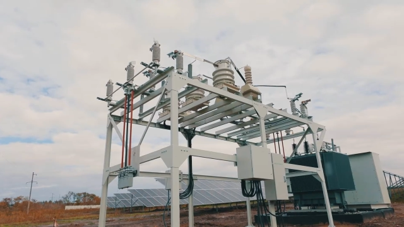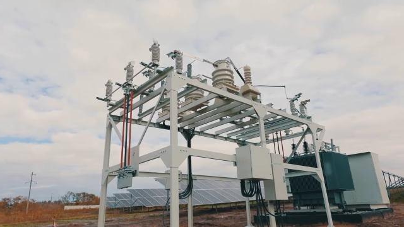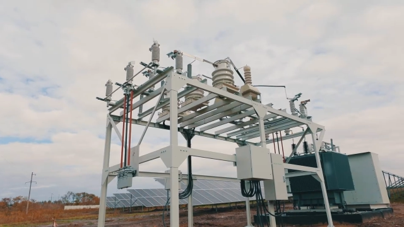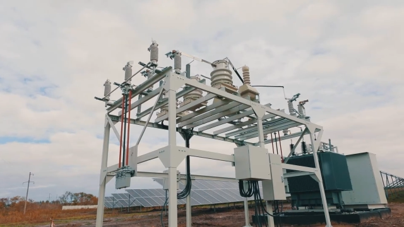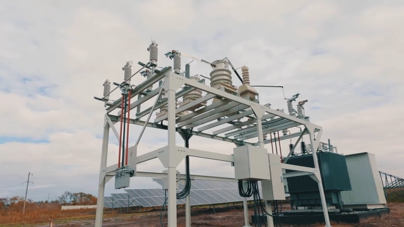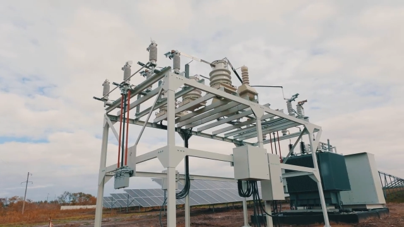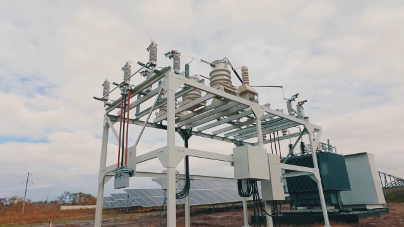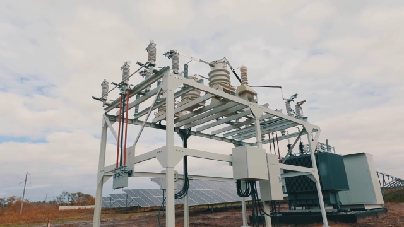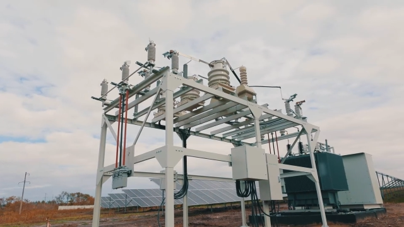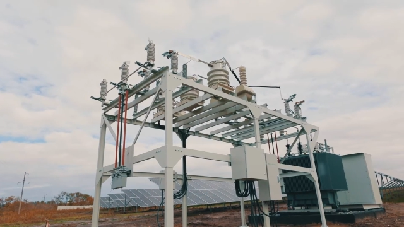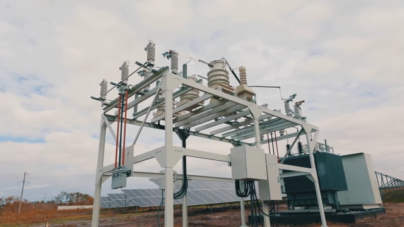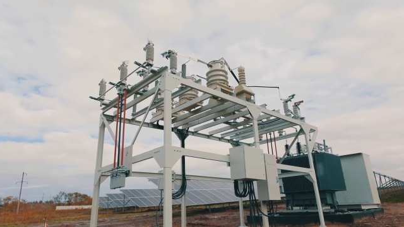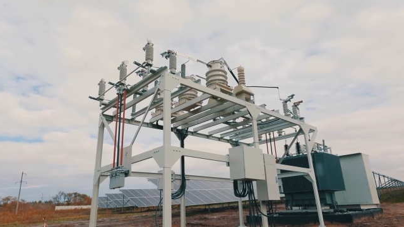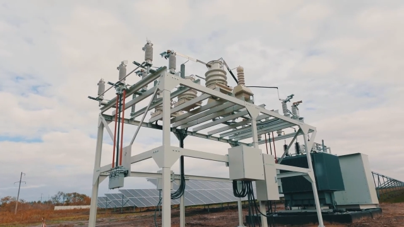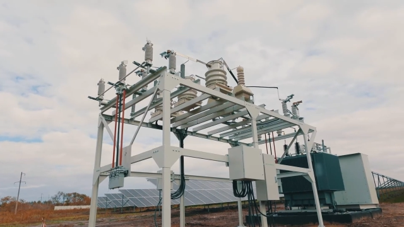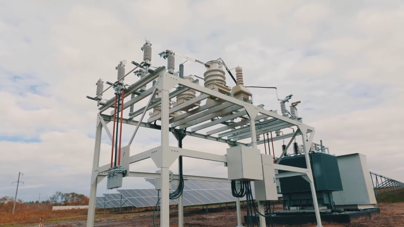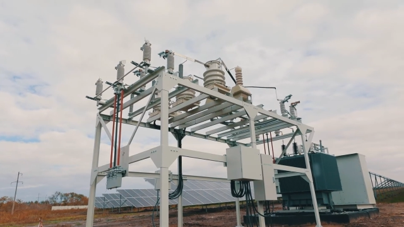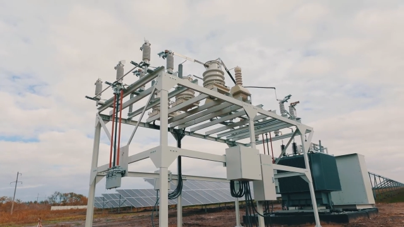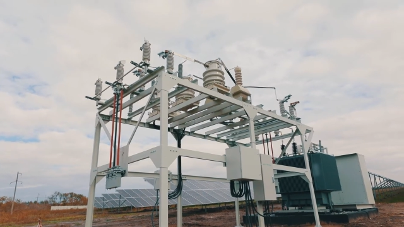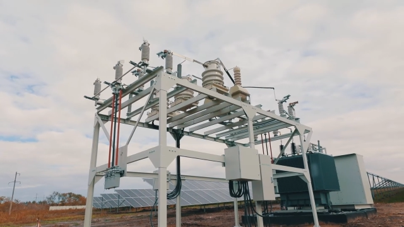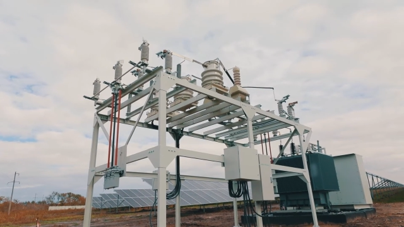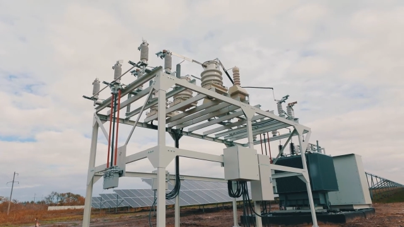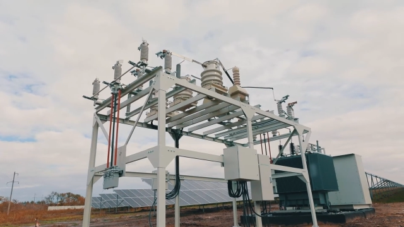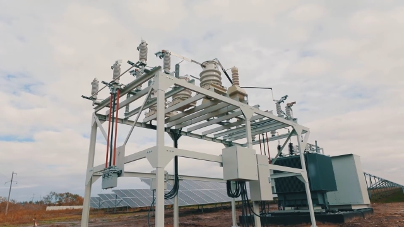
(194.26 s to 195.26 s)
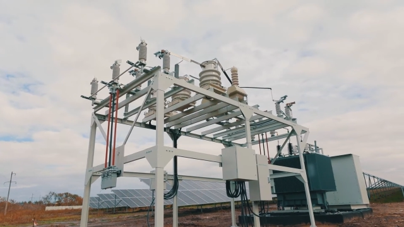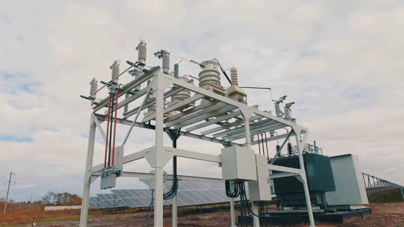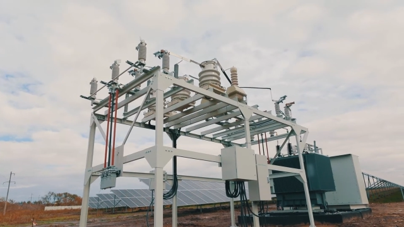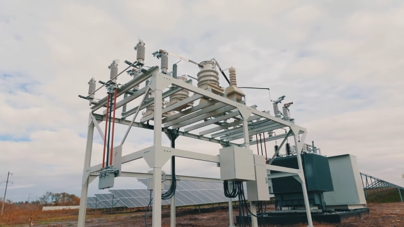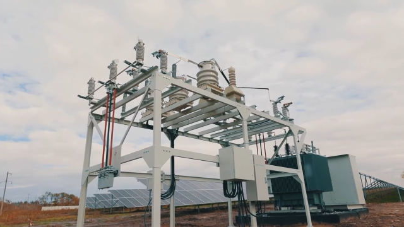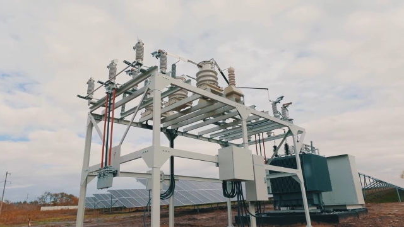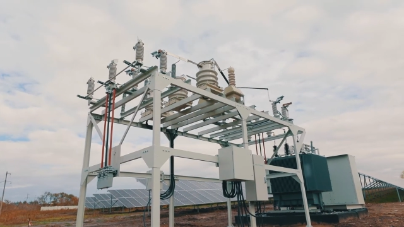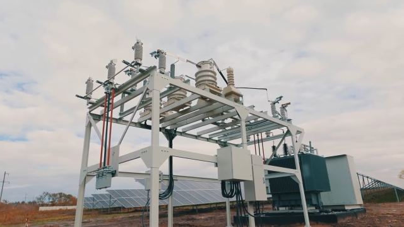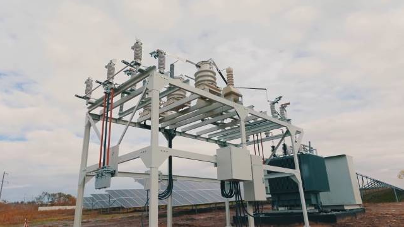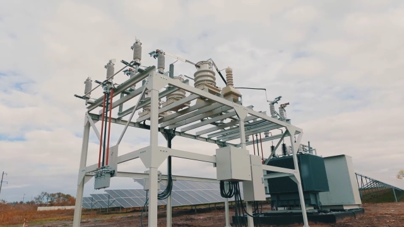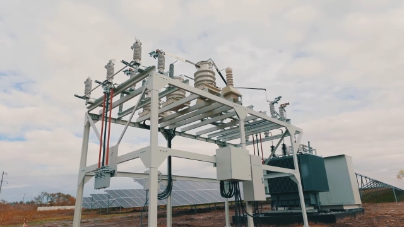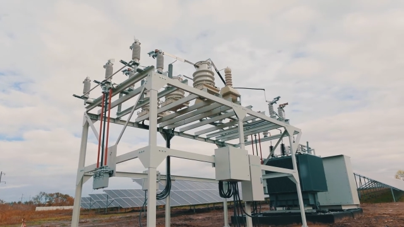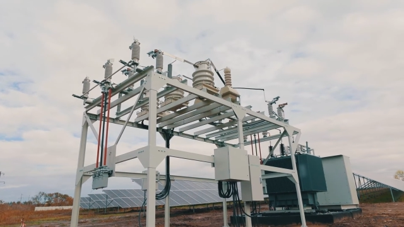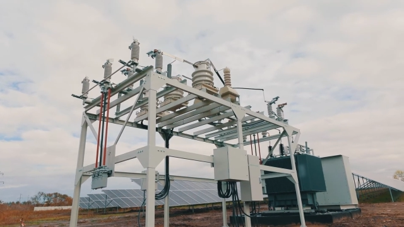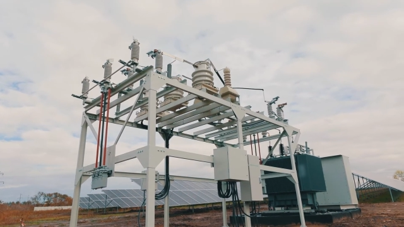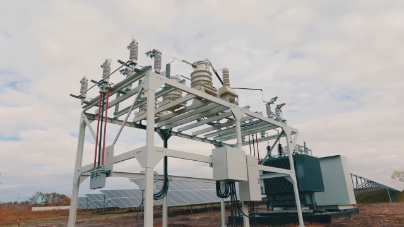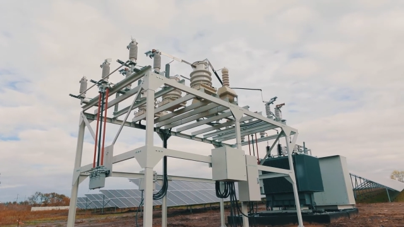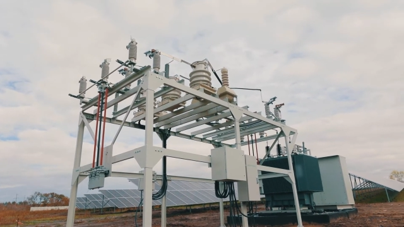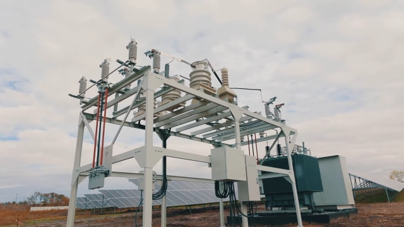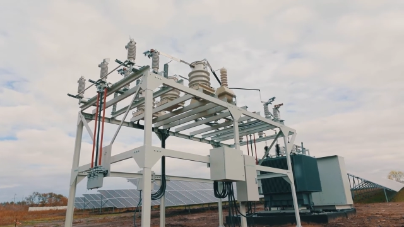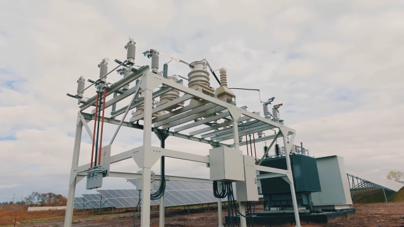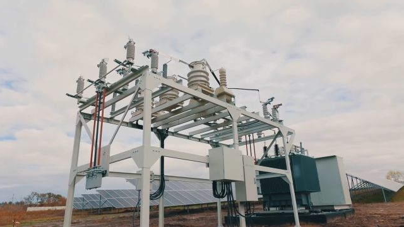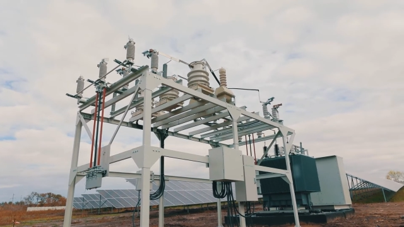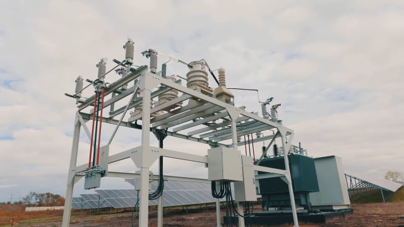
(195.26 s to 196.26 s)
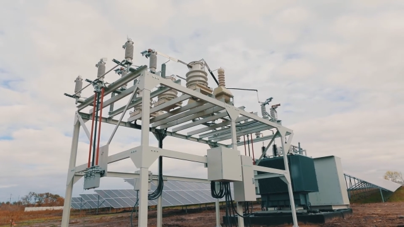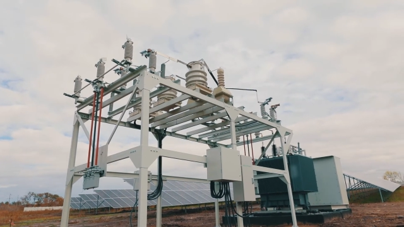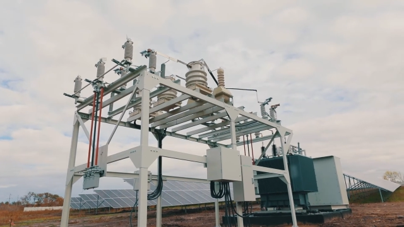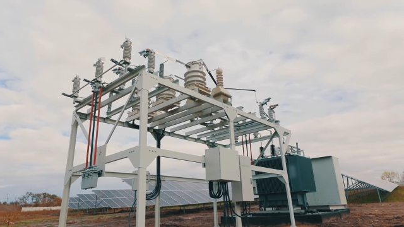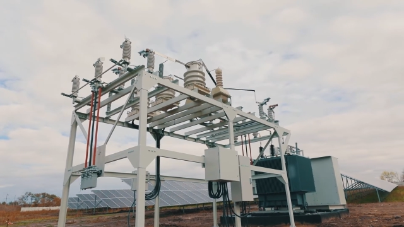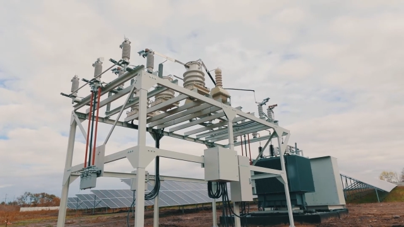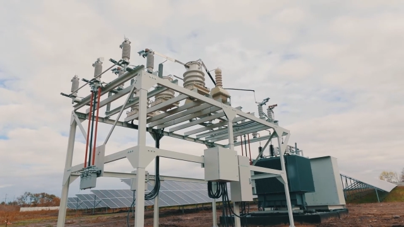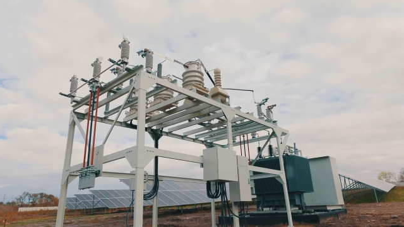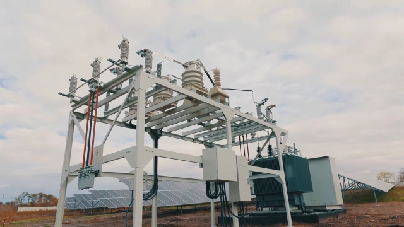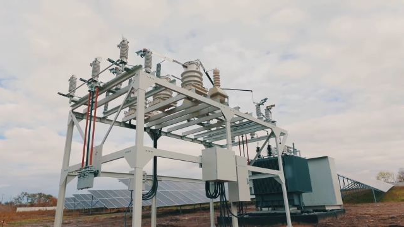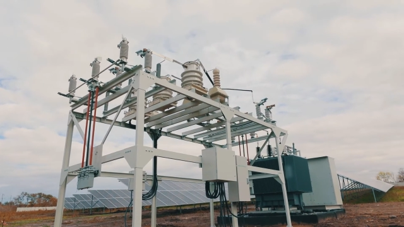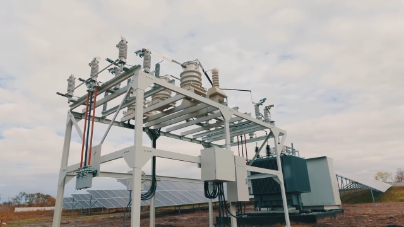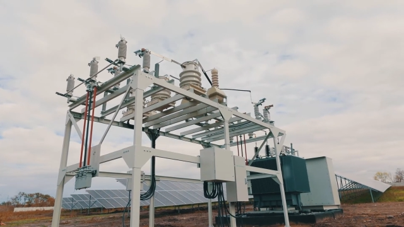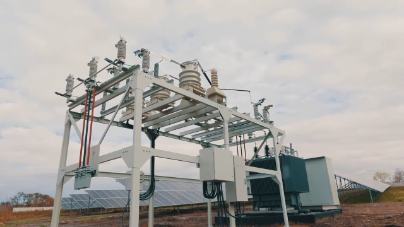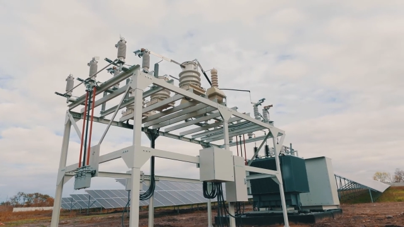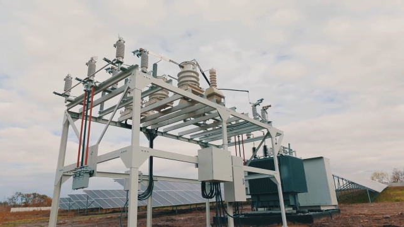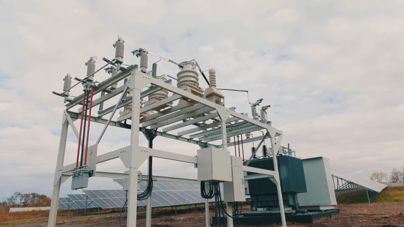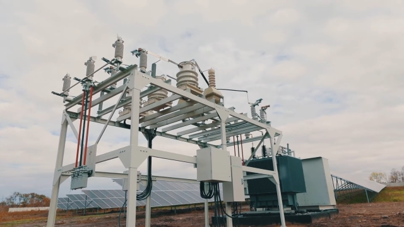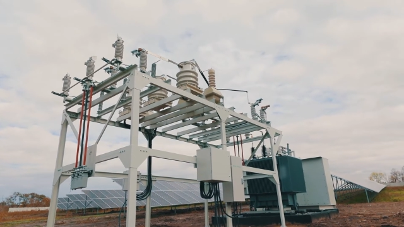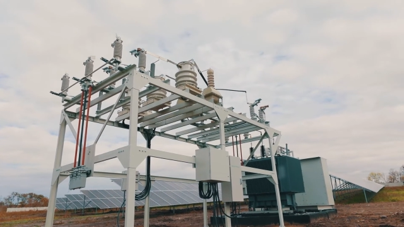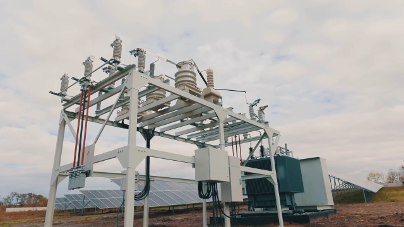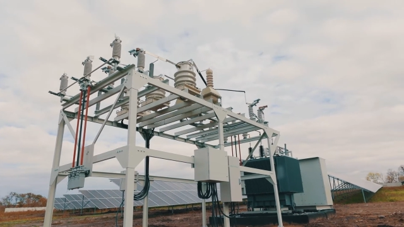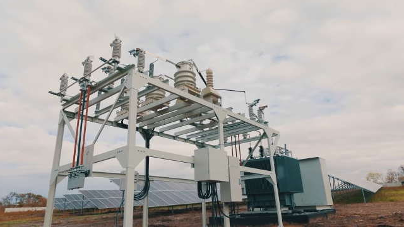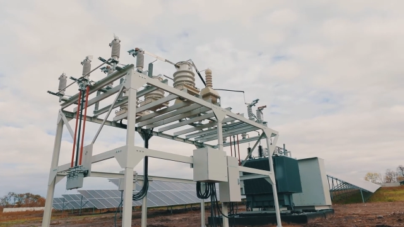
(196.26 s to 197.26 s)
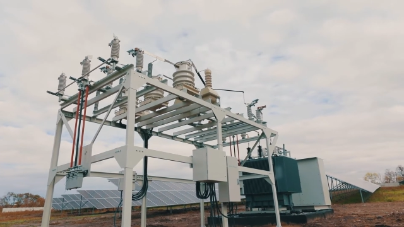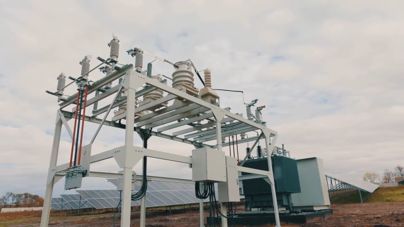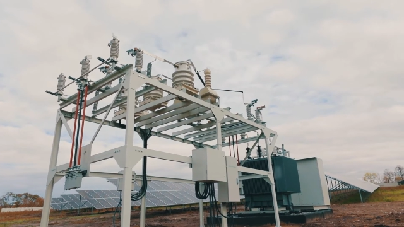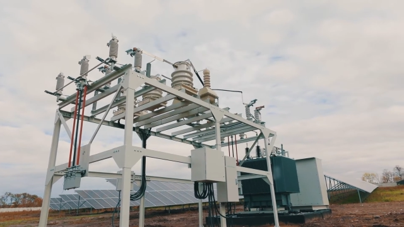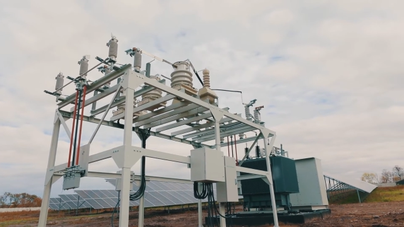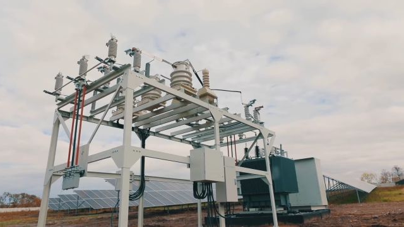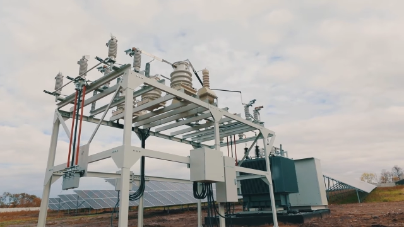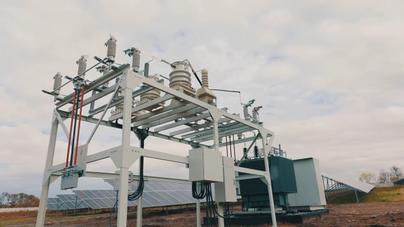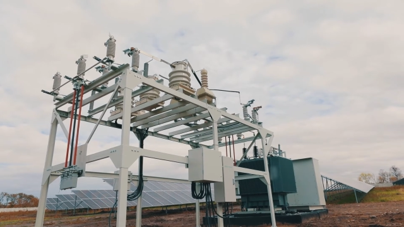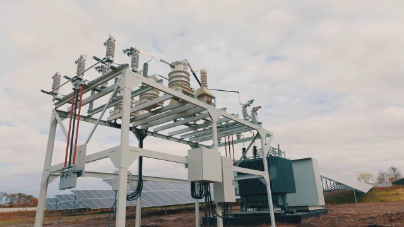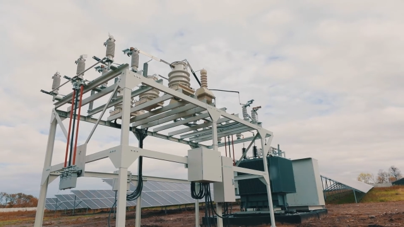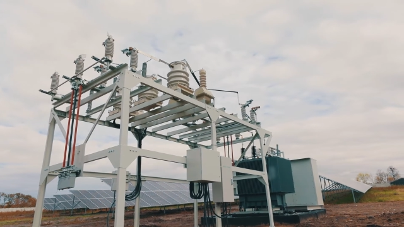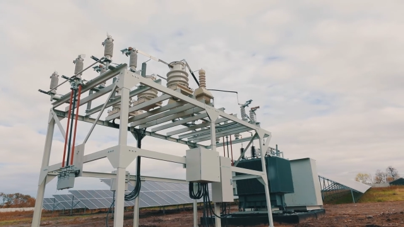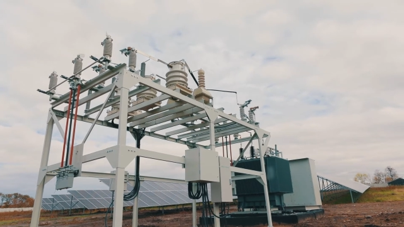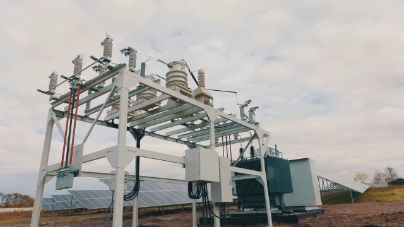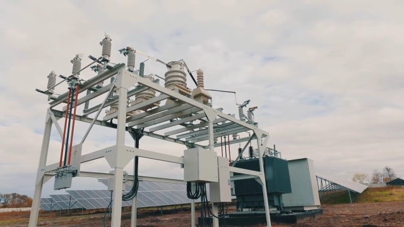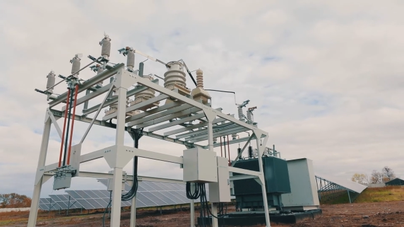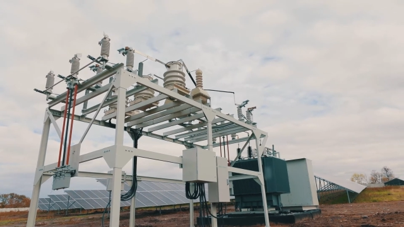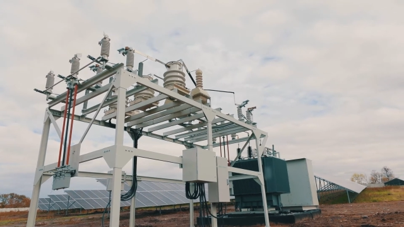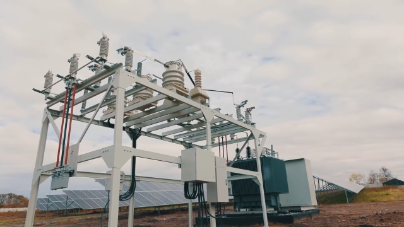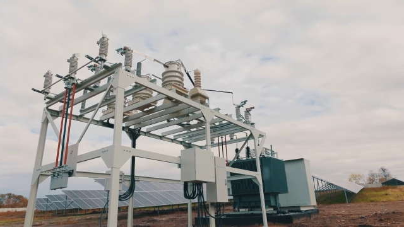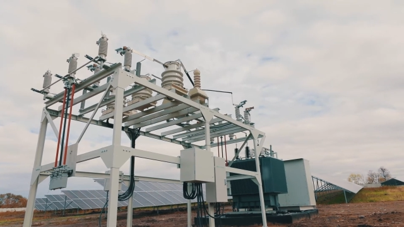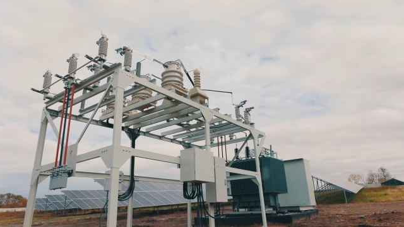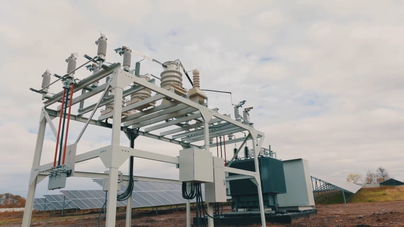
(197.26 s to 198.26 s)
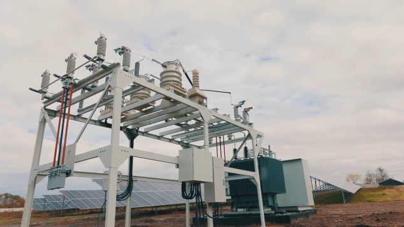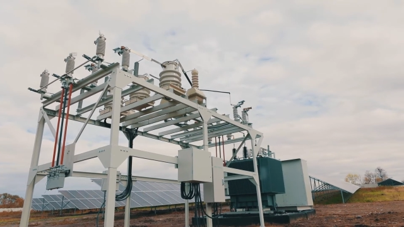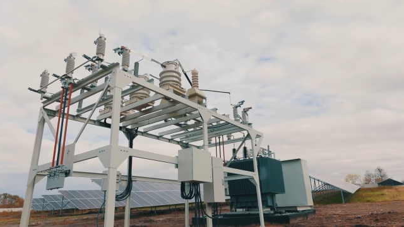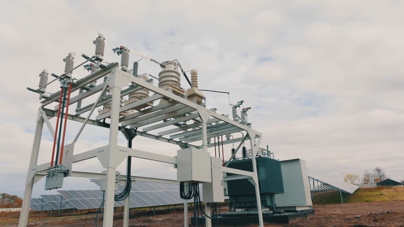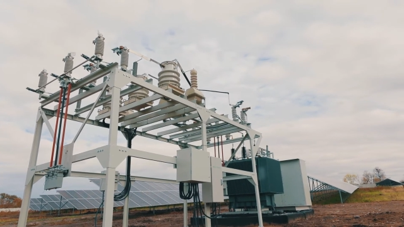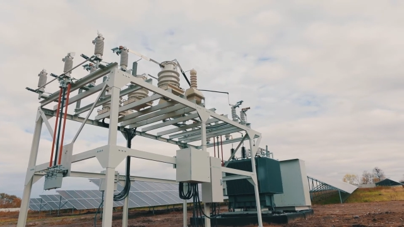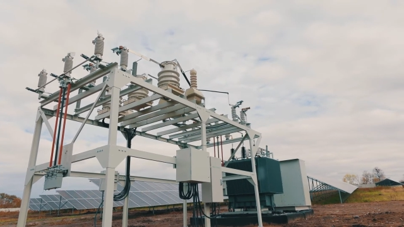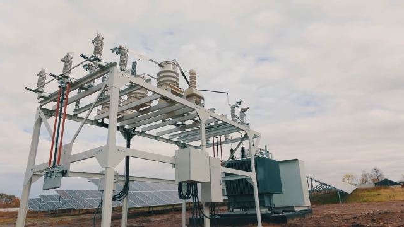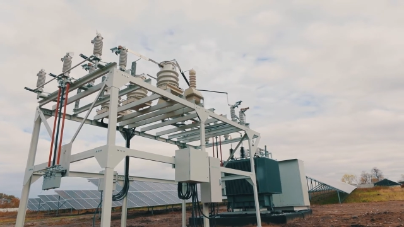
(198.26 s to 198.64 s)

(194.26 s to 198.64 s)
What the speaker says: [unreadable: no face in view]